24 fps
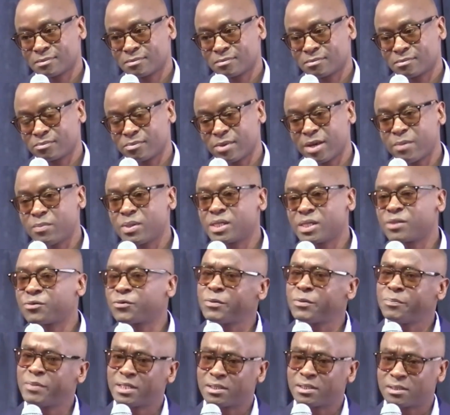Maybe 3
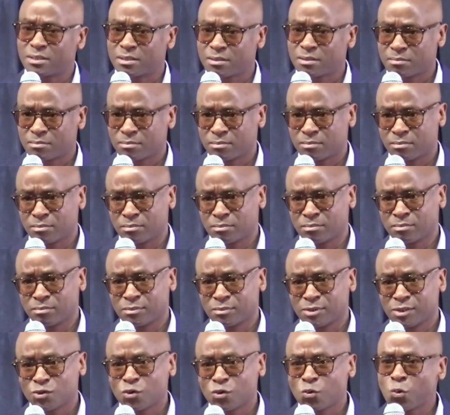months.
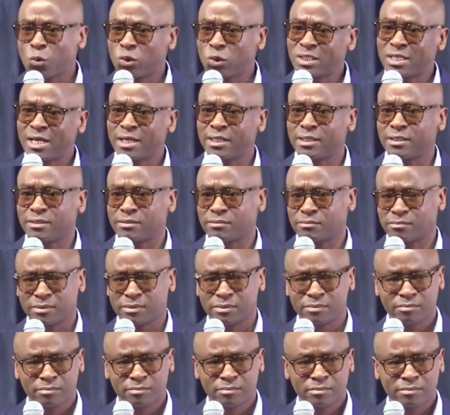So quarterly.
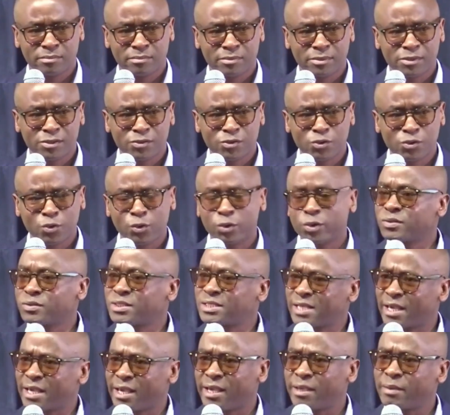So you
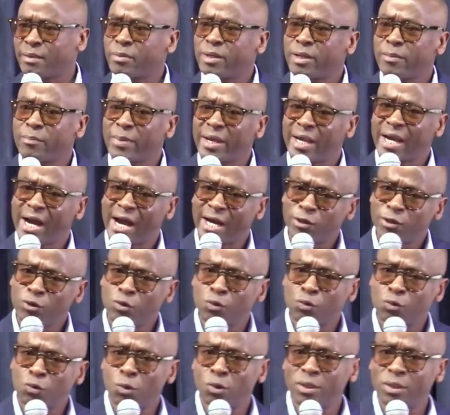say, my annual
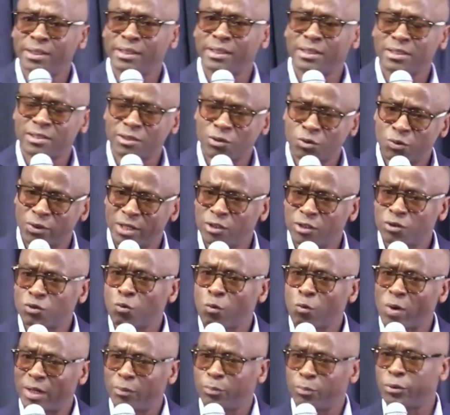goal is to get to
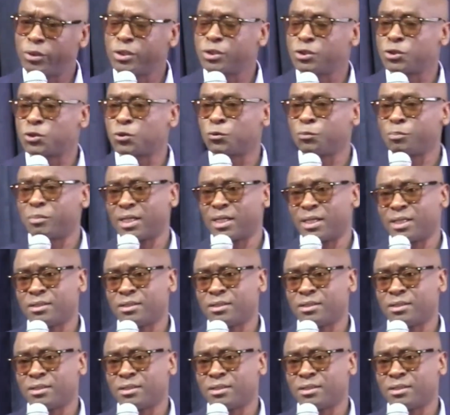1.2 million.